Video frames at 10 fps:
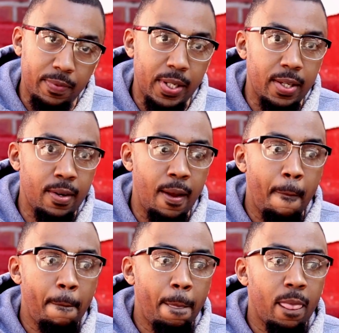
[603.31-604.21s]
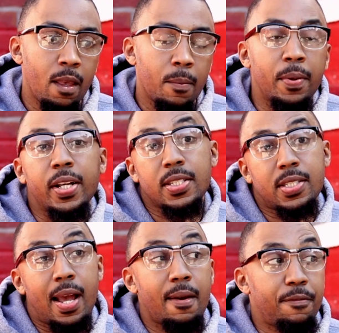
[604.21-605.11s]
in, because it's
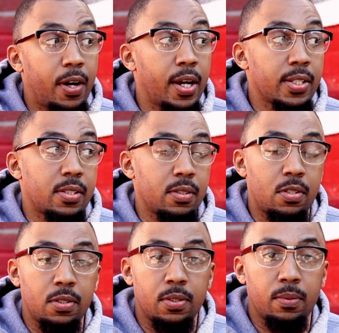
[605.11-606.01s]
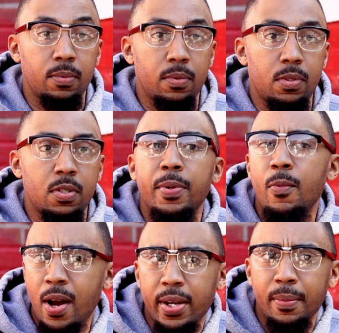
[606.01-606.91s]
time for us to be
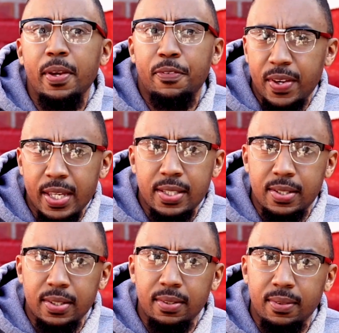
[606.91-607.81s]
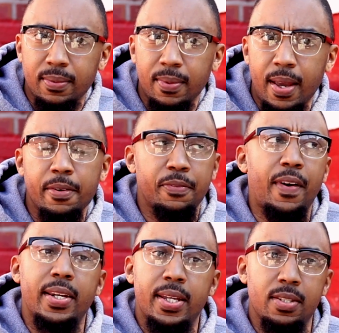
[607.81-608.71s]
one and be a fist in the
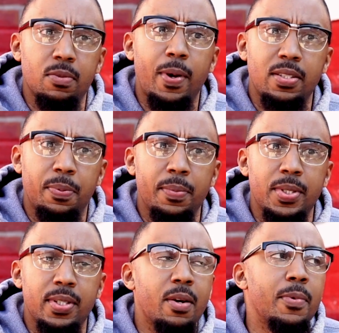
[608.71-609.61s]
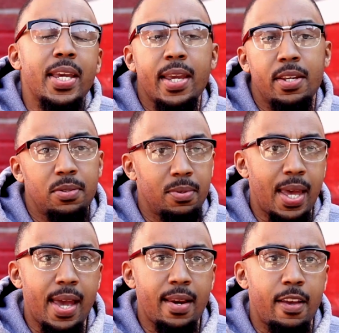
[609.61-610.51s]
fight against white supremacy. And we can't do
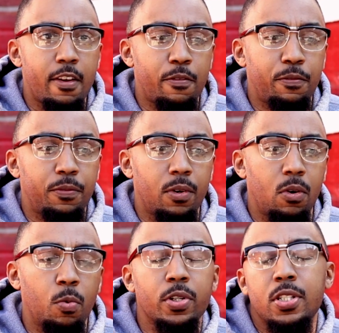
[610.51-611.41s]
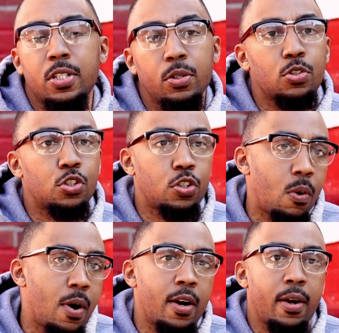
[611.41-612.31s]
that if we're still
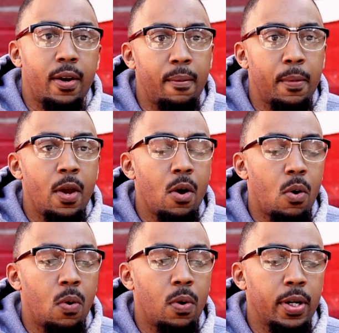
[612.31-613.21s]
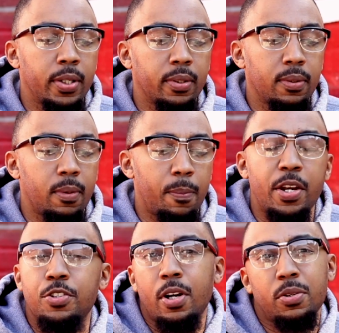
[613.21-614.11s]
so hung up on
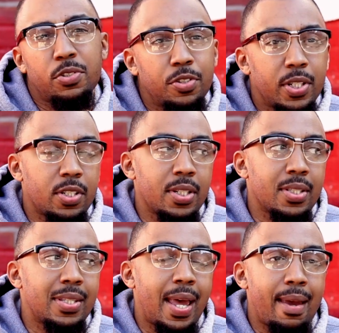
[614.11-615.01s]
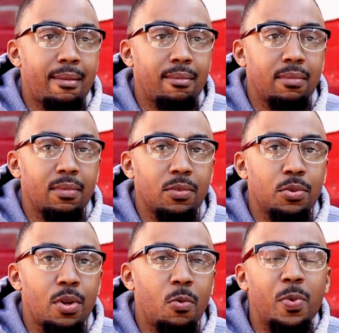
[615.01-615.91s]
patriarchal traditions that, you
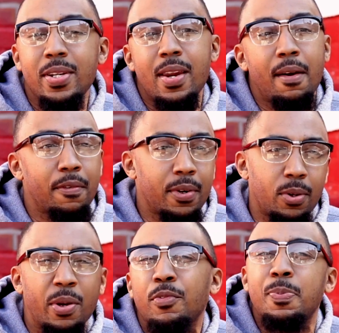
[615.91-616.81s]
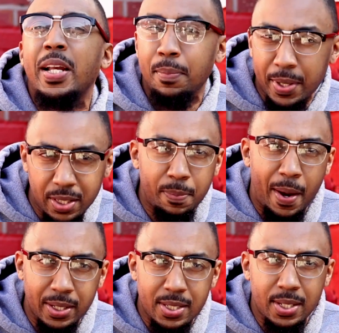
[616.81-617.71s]
know, we never, in respectability
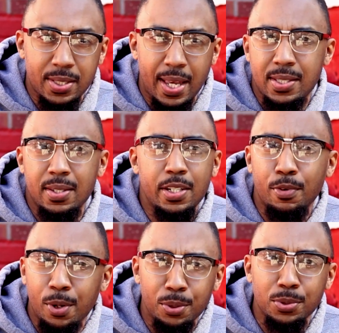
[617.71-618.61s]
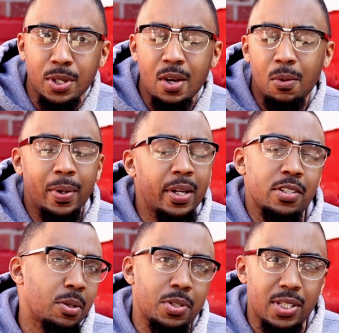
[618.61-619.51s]
politics as Negroes, when there's
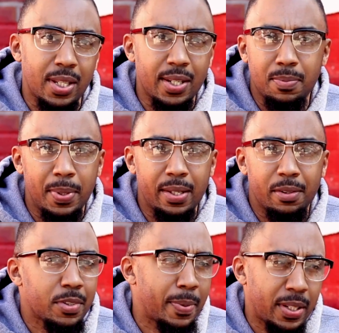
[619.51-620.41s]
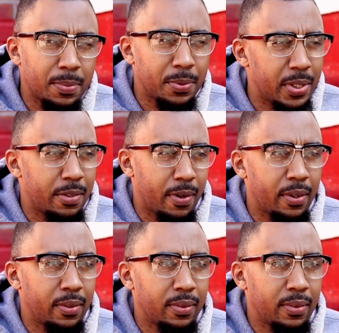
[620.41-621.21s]
no such thing as being a respectable Negro.